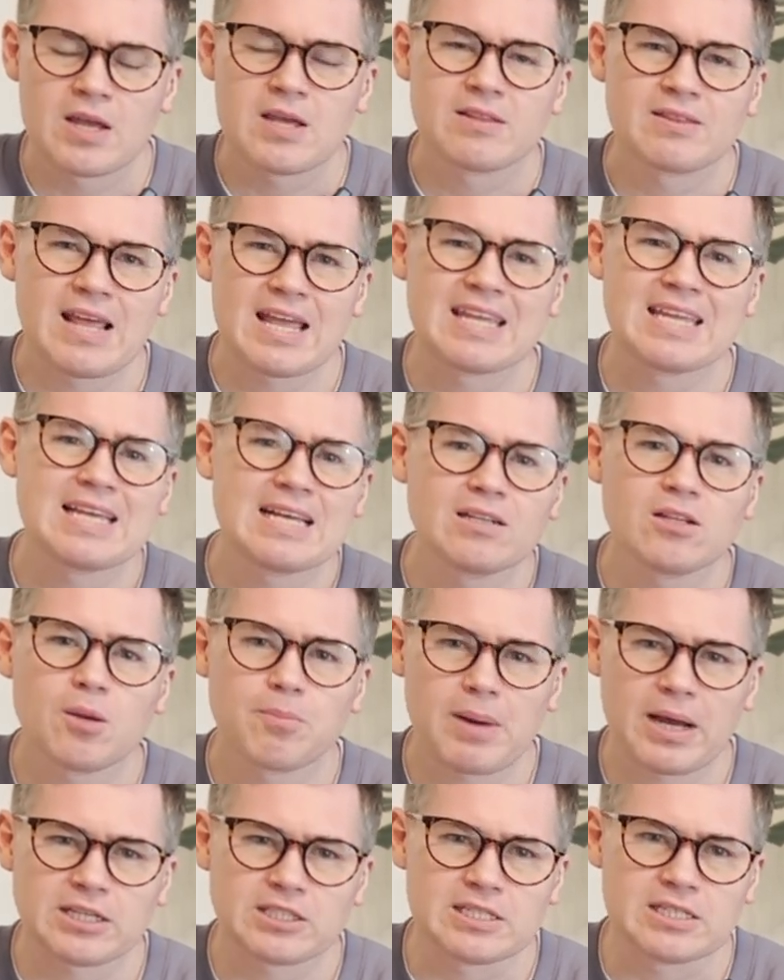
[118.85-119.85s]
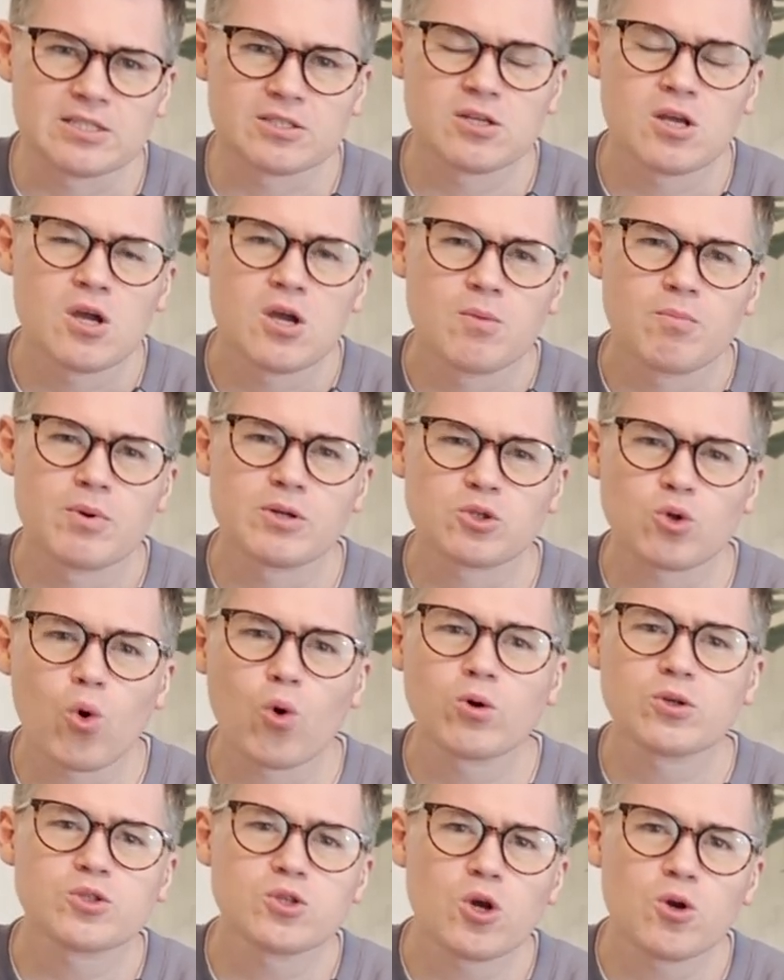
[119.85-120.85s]
They kill Apaches, but
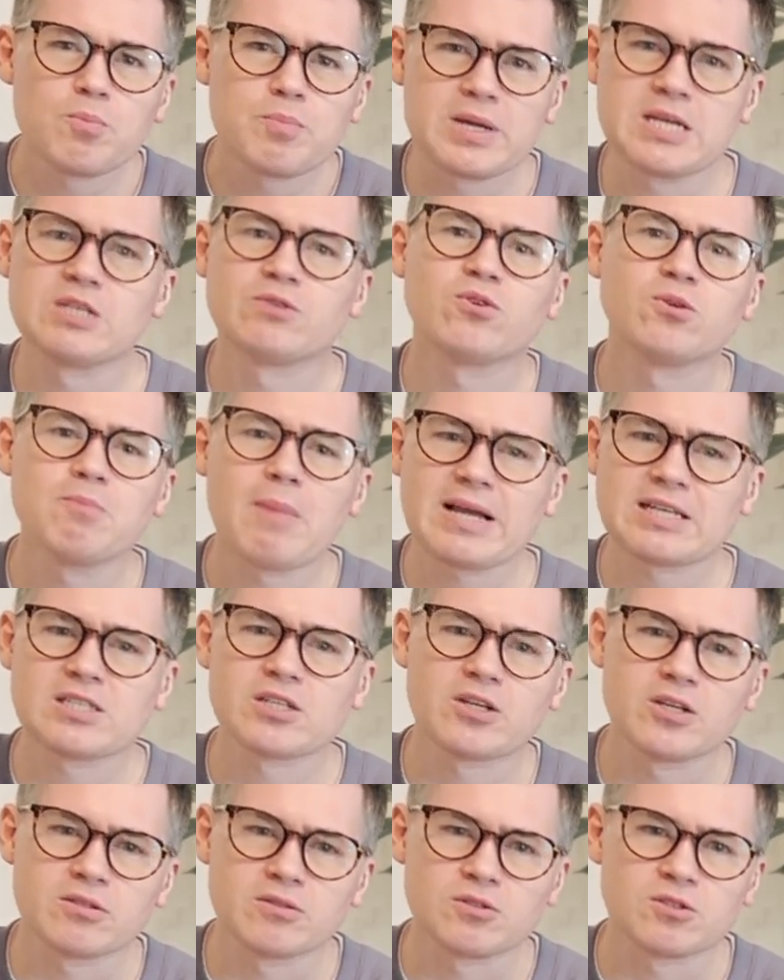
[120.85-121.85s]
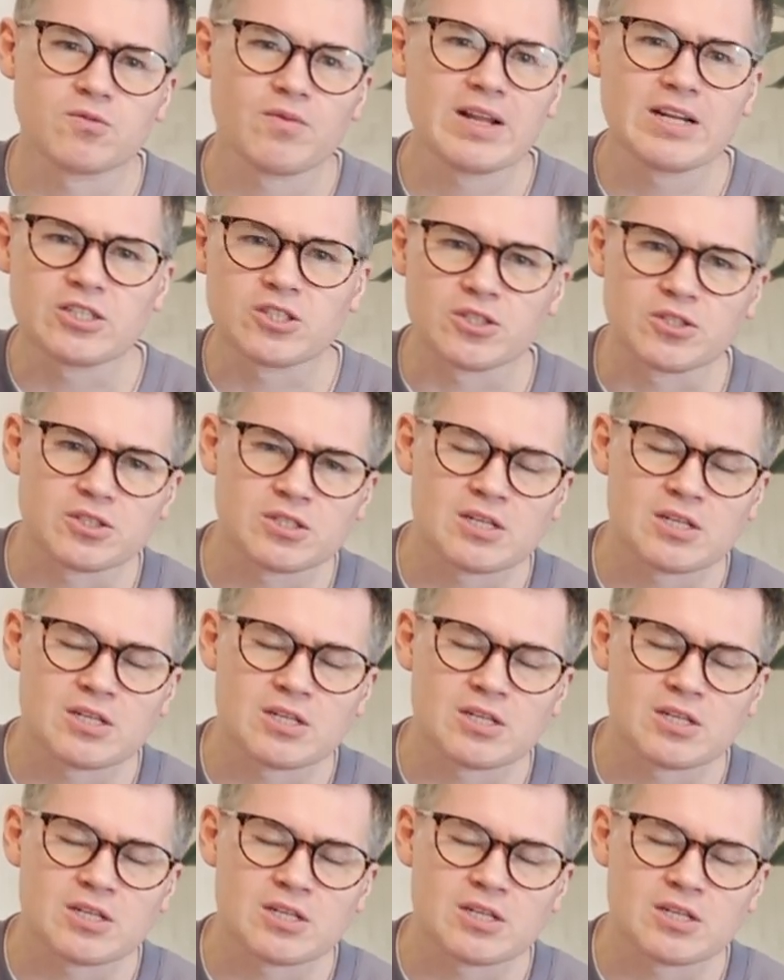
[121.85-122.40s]
also peaceful Mexicans, villagers,